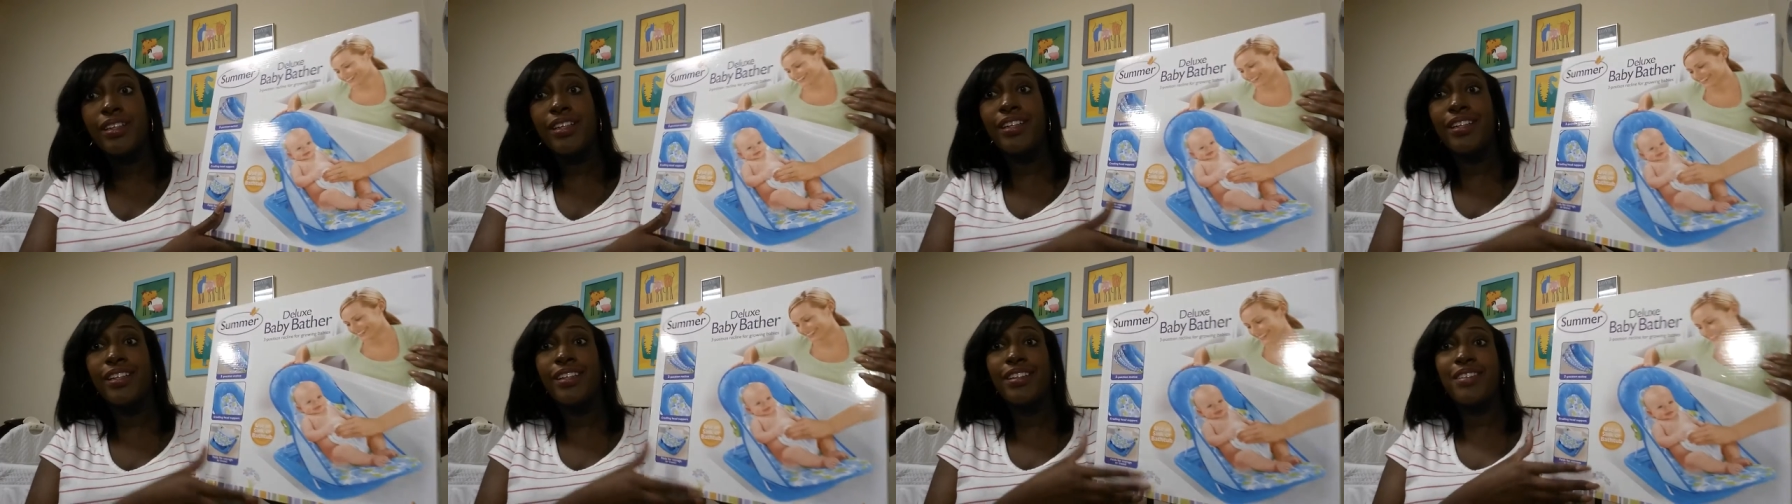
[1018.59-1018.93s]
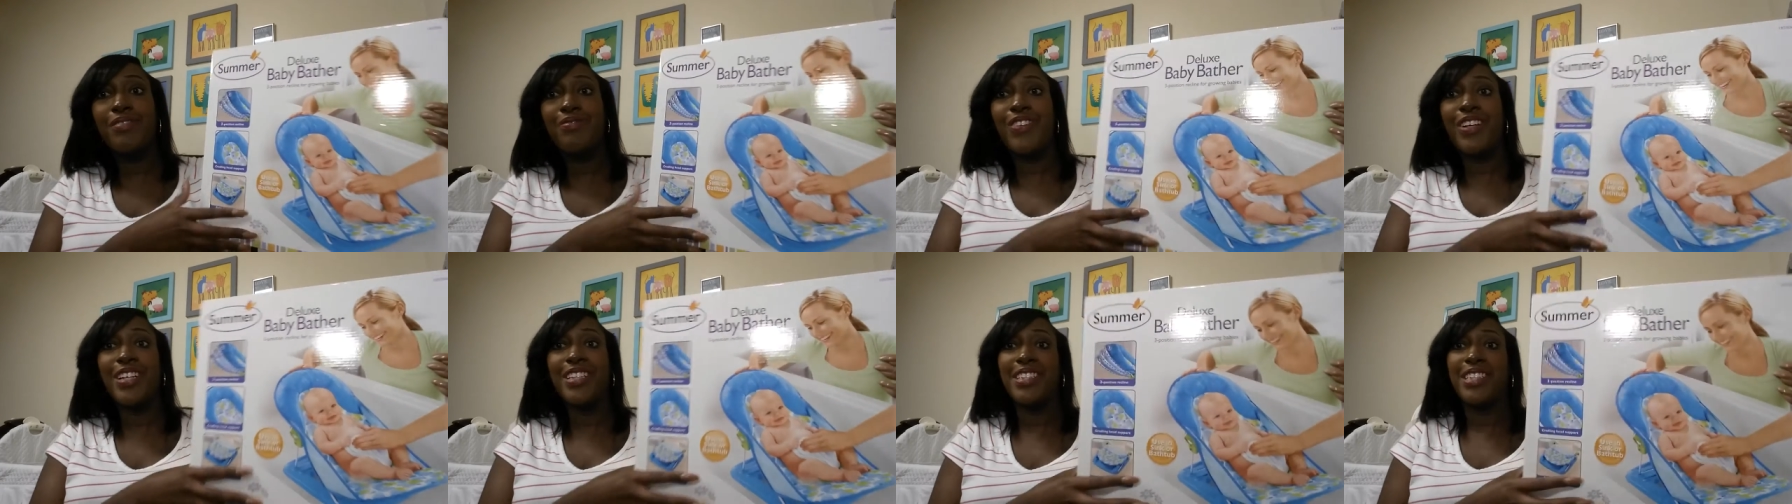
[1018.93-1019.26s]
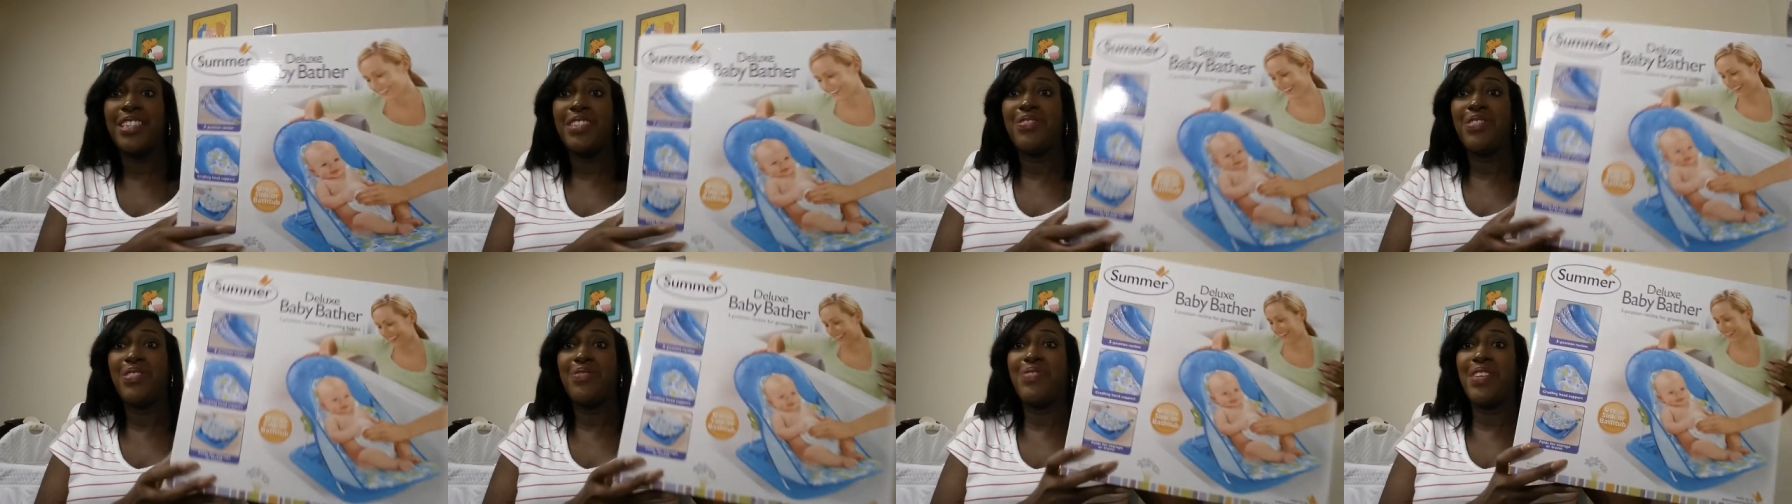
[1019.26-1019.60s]

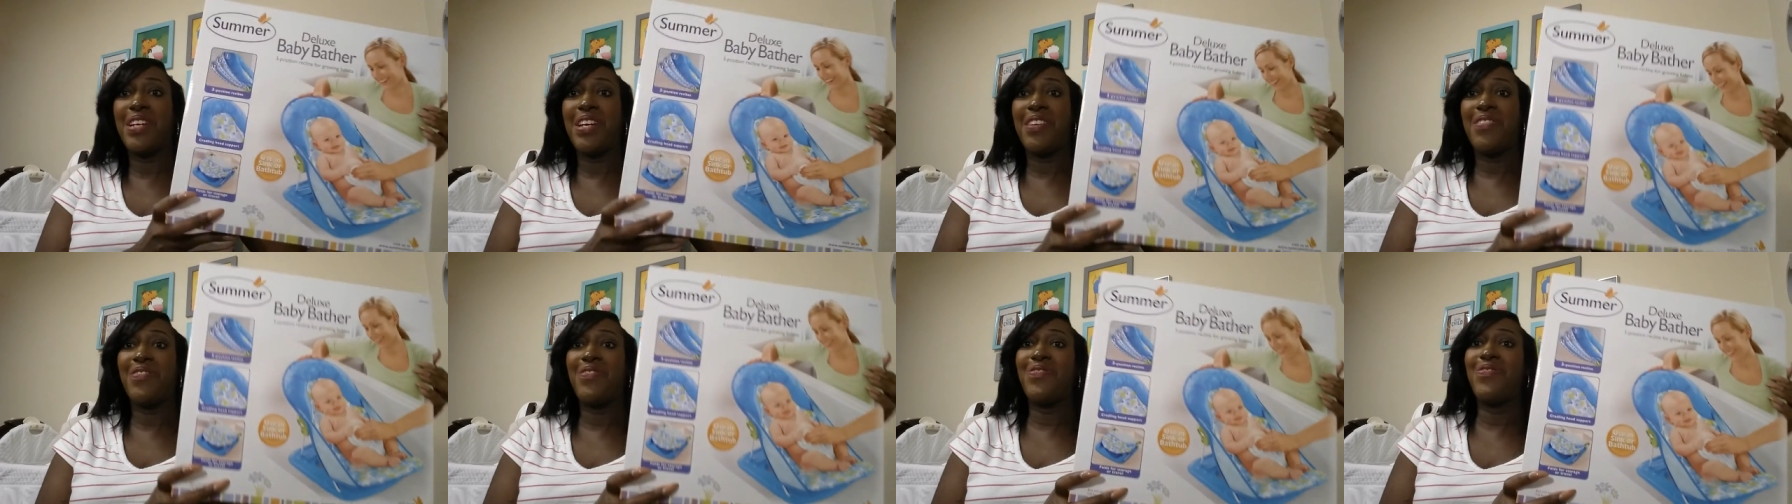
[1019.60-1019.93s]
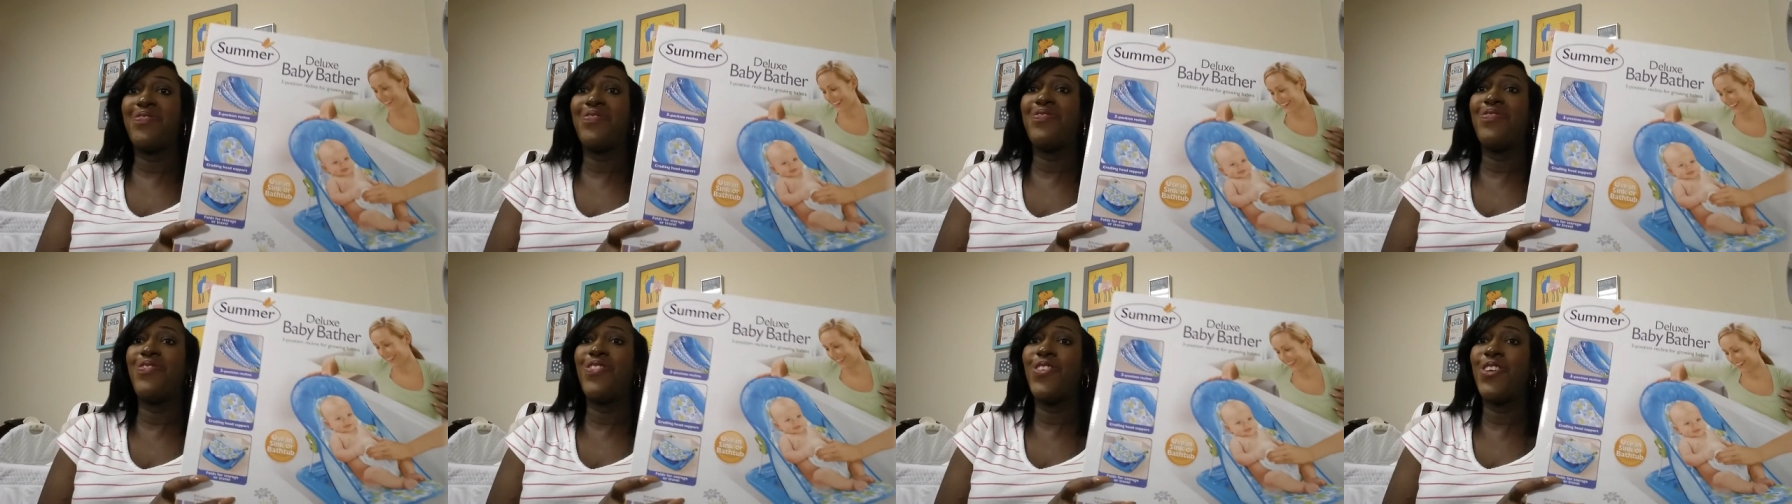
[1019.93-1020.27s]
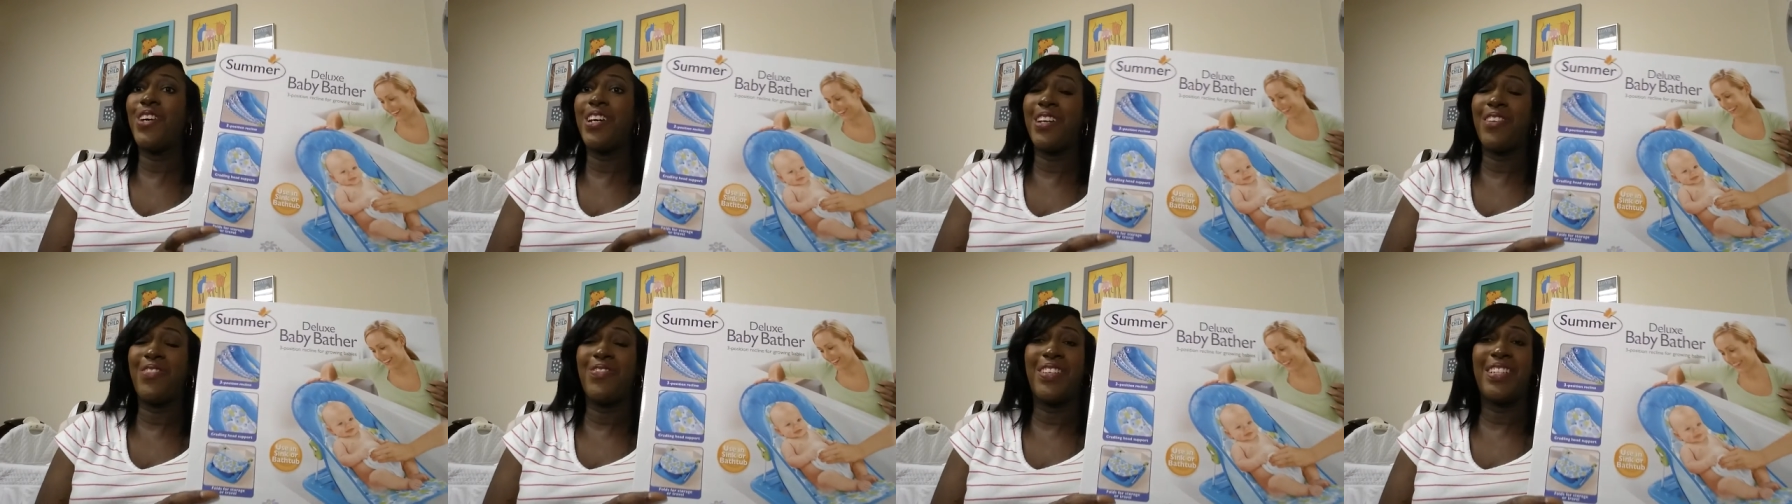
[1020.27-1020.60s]
versus me paying
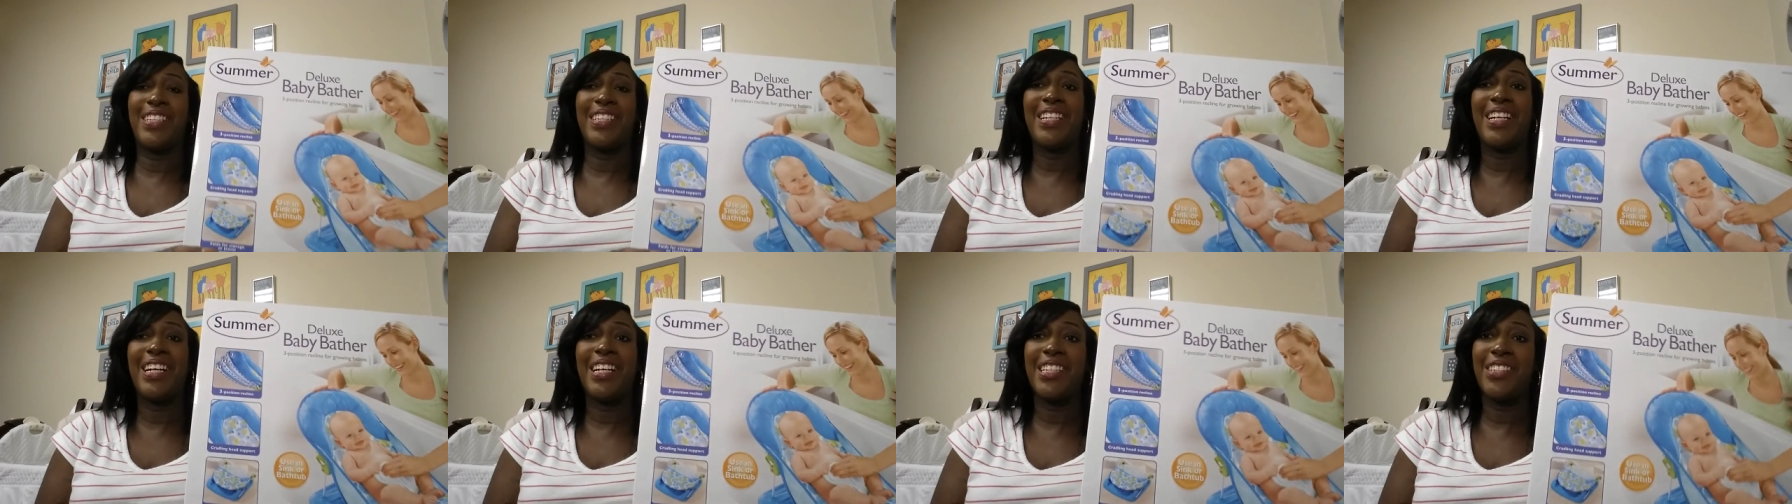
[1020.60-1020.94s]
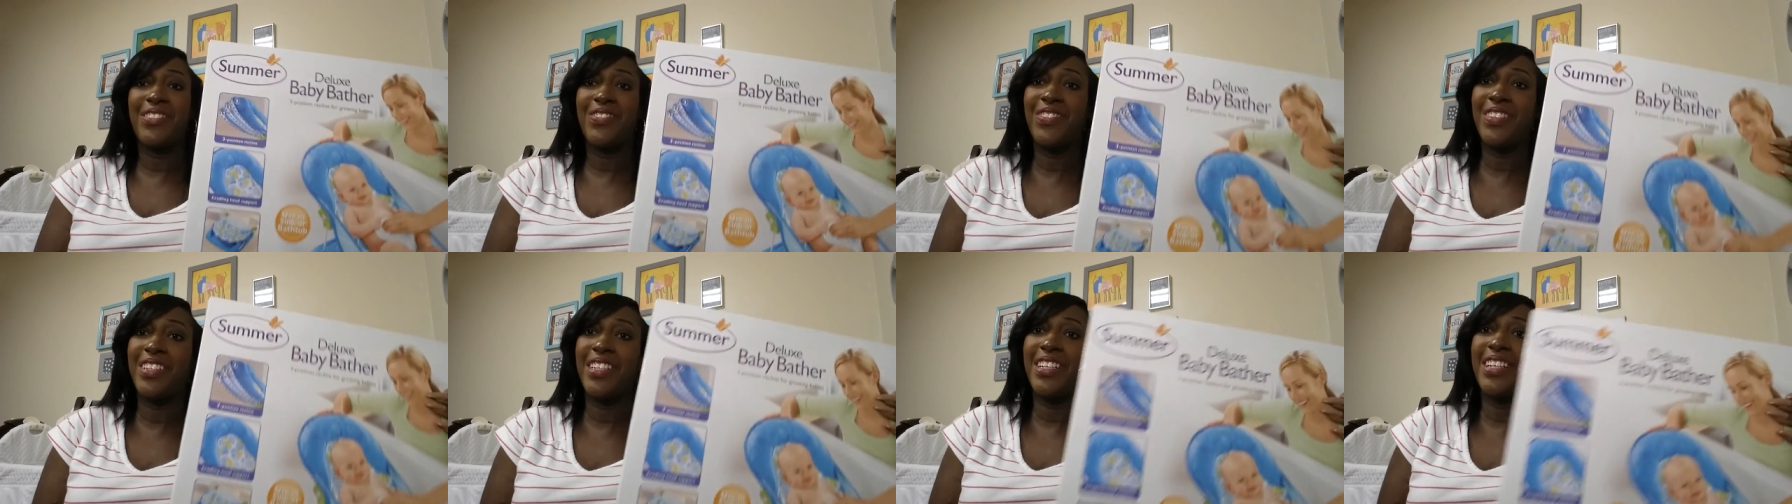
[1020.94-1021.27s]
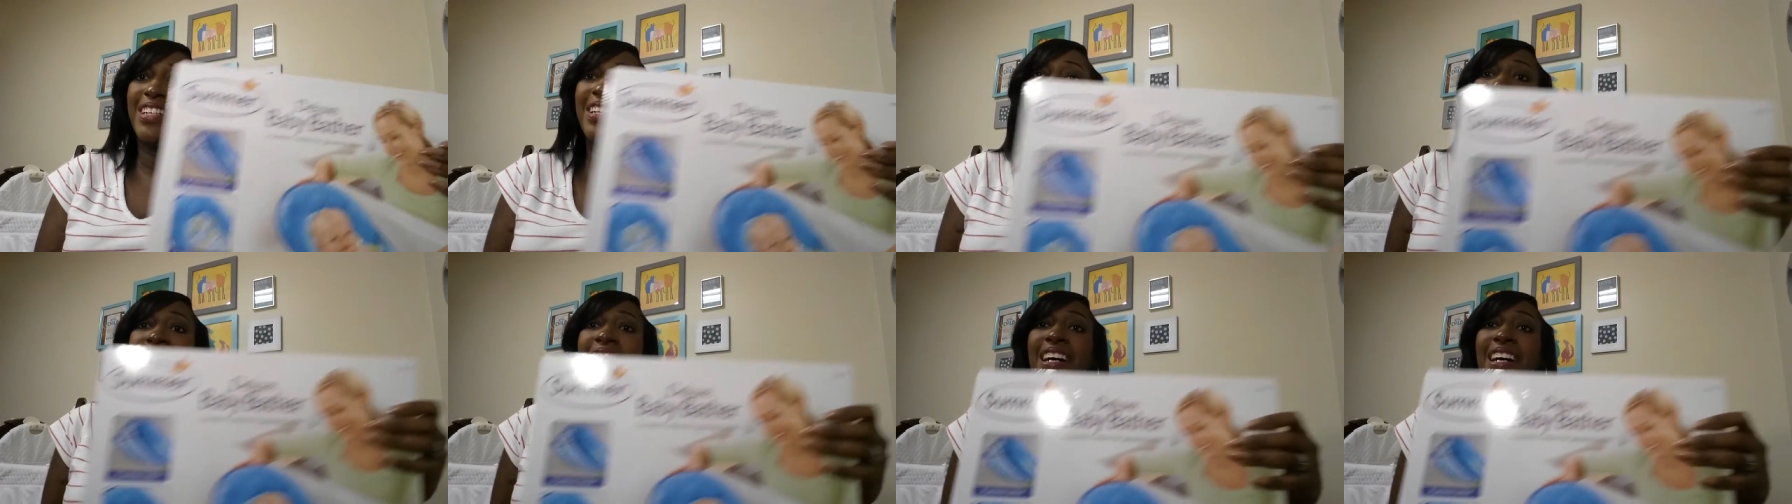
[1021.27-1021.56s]
40 or 50 dollars for the